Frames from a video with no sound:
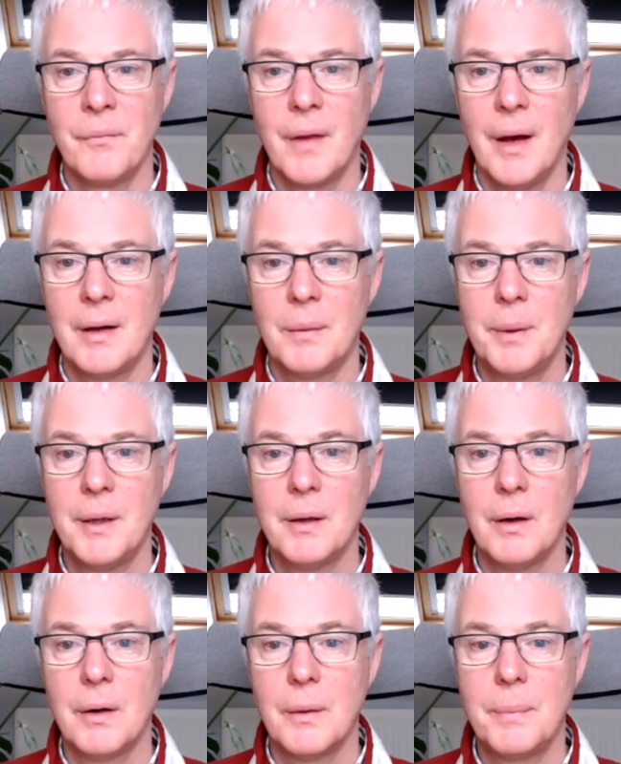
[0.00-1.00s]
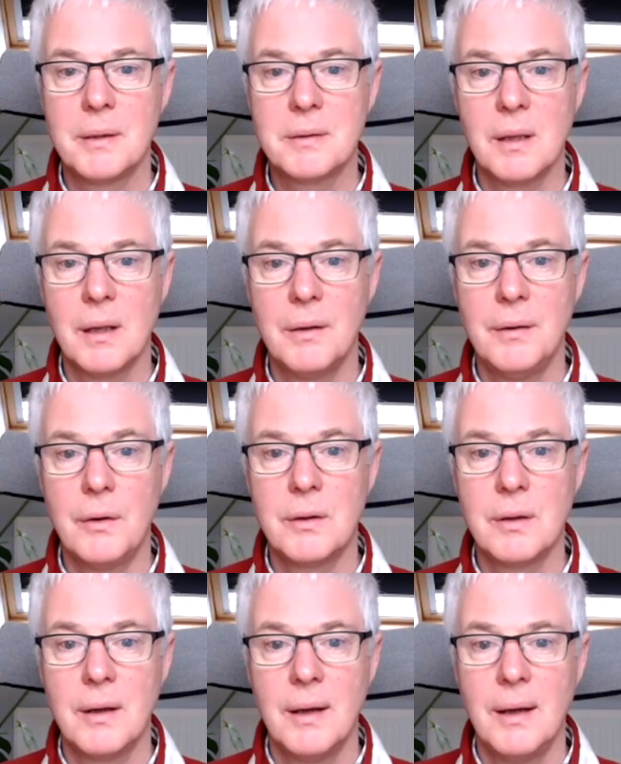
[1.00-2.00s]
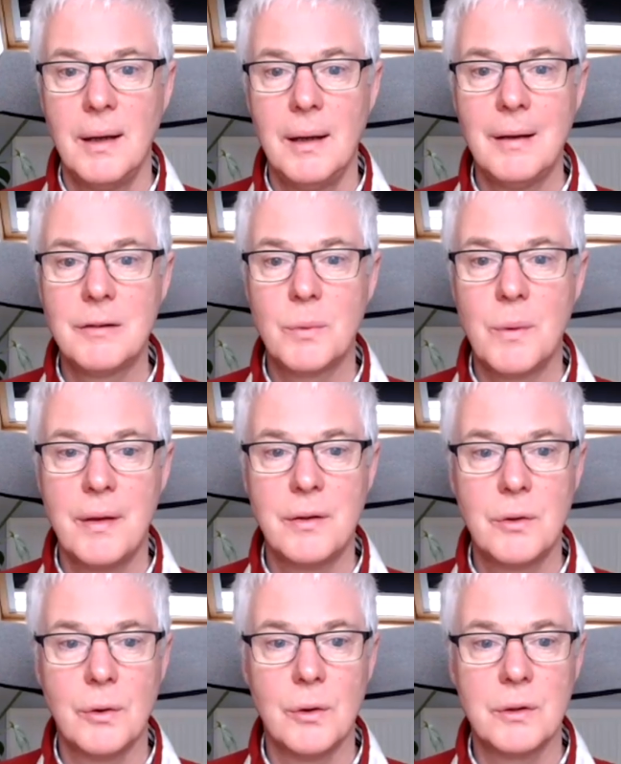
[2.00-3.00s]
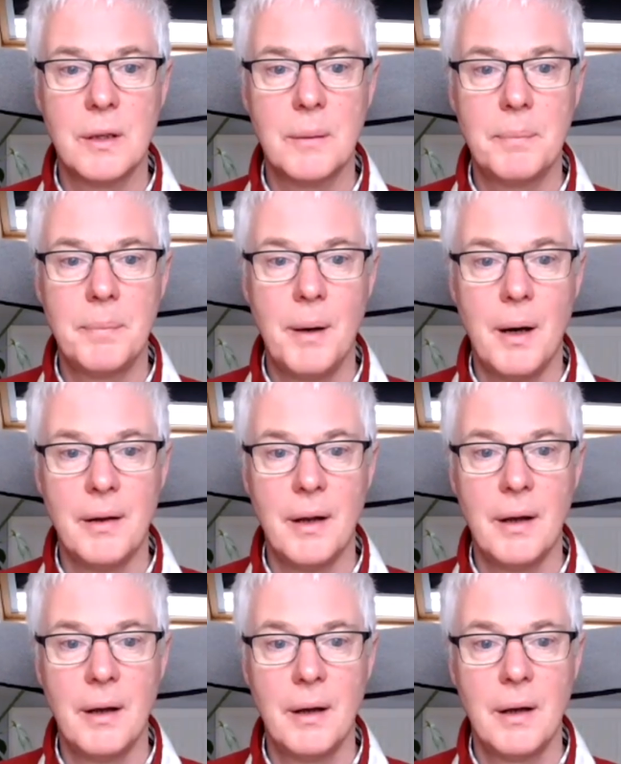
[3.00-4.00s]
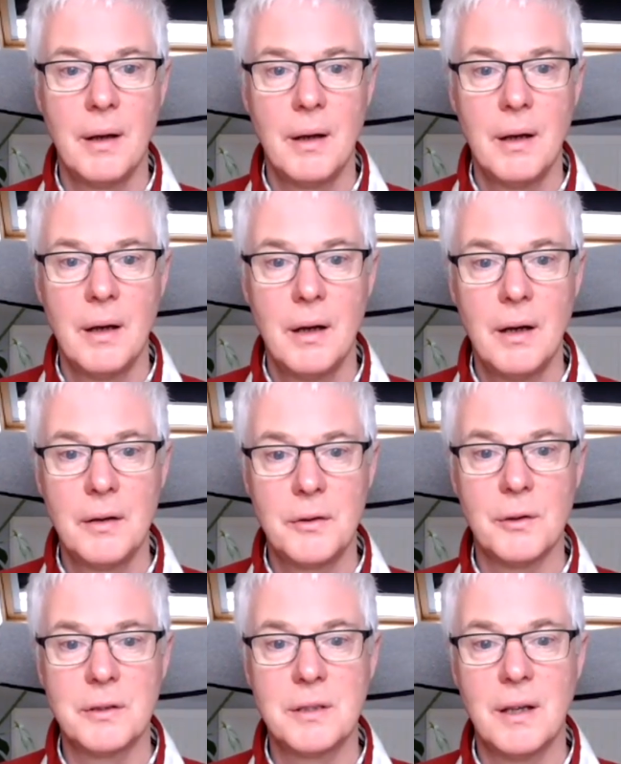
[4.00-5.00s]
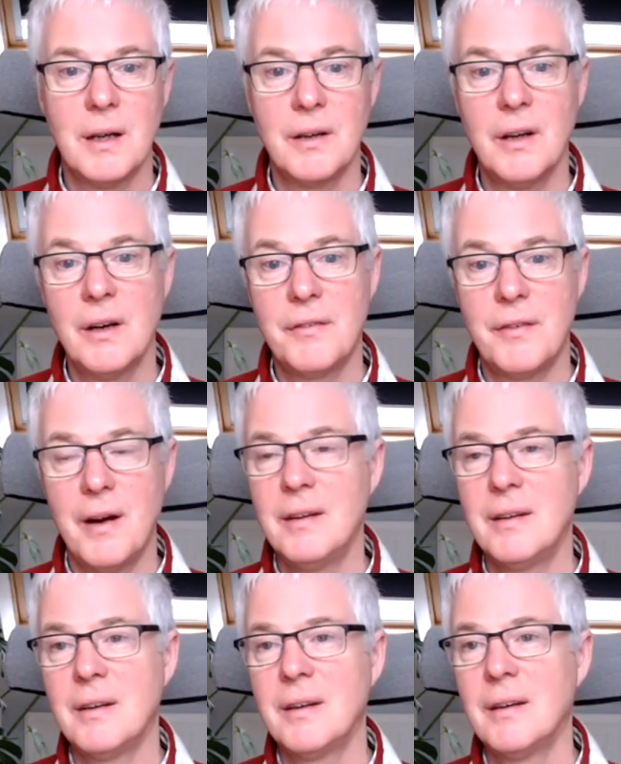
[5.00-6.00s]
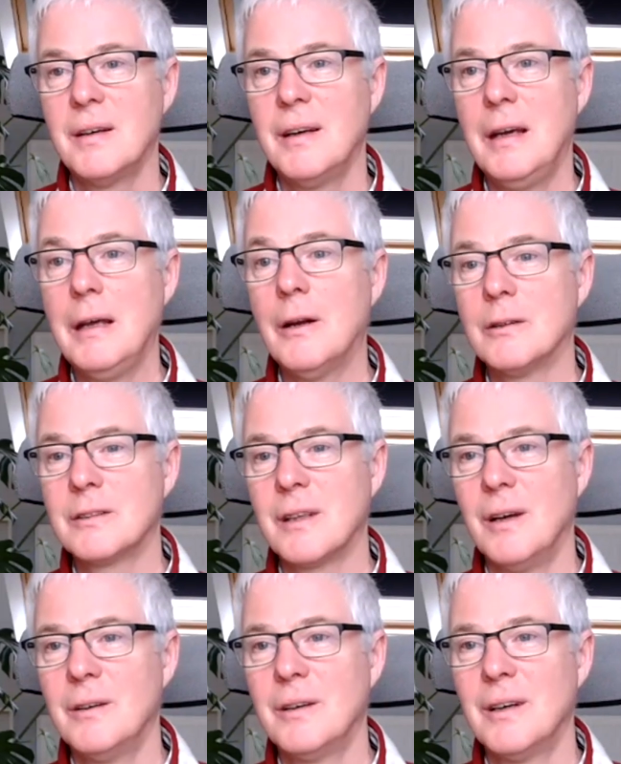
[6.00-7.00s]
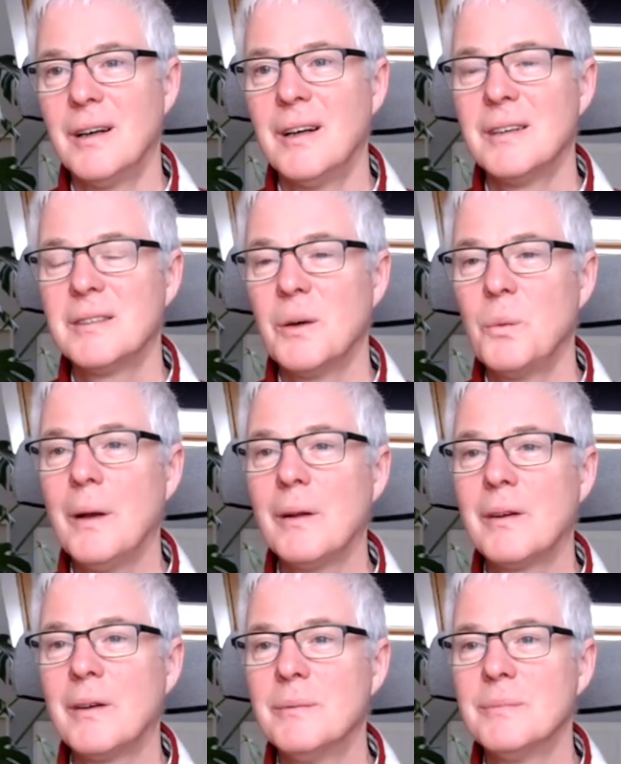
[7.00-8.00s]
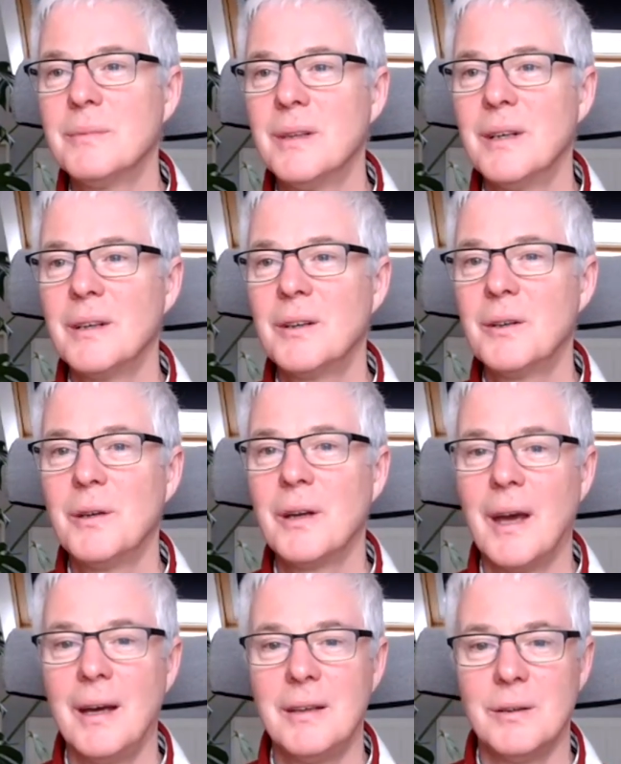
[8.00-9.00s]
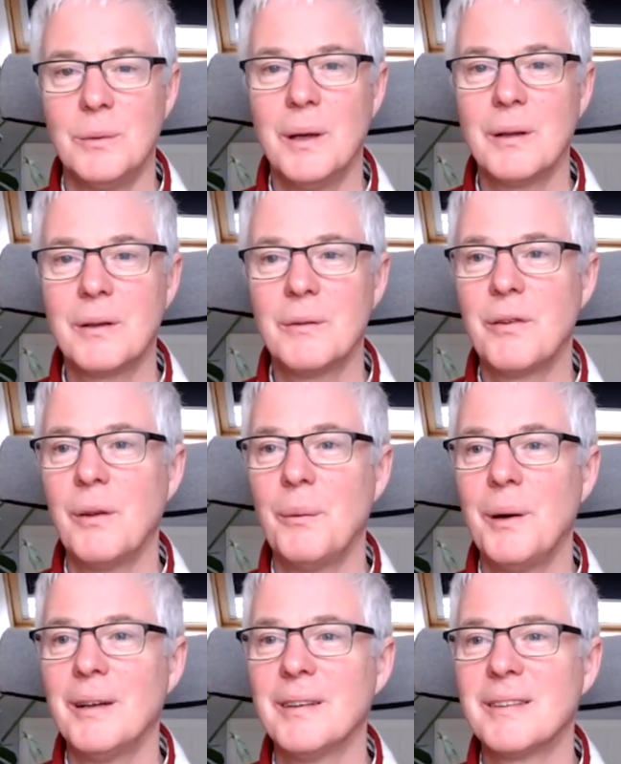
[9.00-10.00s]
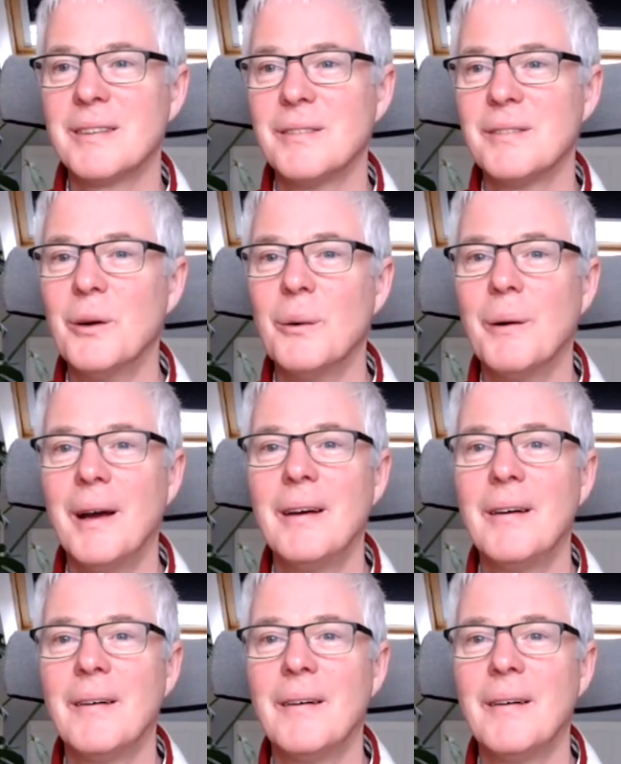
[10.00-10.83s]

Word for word: And on a personal note, he lives with his daughter, partner, her daughter, and her friend in Oslo. So welcome, Gunaketu. Welcome from the wilds of Norway.